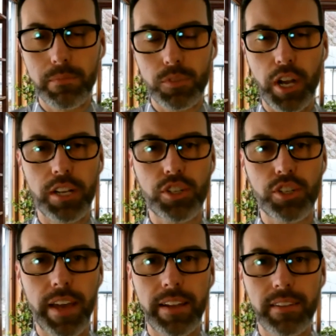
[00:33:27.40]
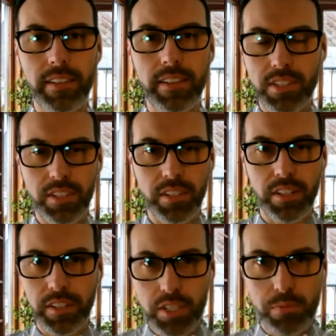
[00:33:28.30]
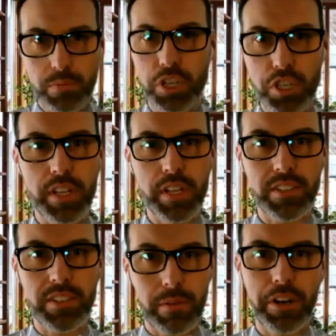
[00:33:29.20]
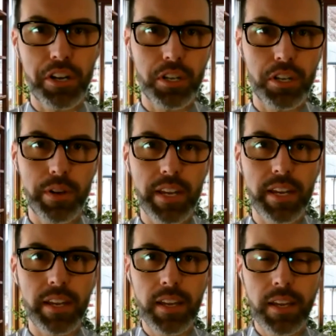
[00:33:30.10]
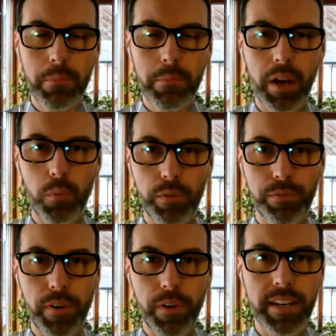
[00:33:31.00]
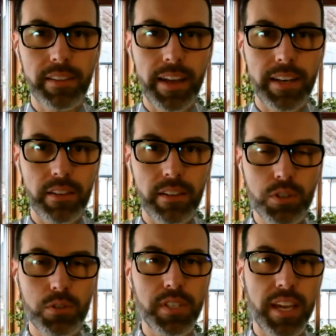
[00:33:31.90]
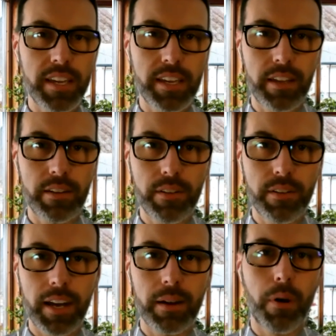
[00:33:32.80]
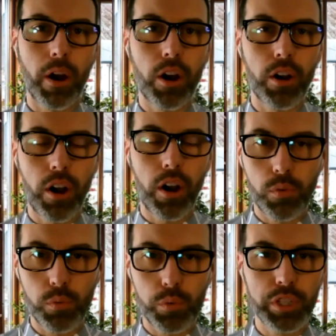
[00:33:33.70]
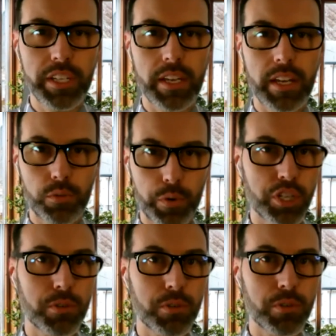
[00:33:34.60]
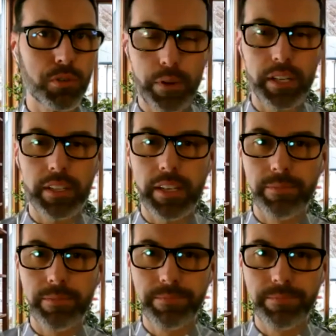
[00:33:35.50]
Josh, that this is pretty unique seminary degree, but we're finding that those who take it are really enriched by it greatly.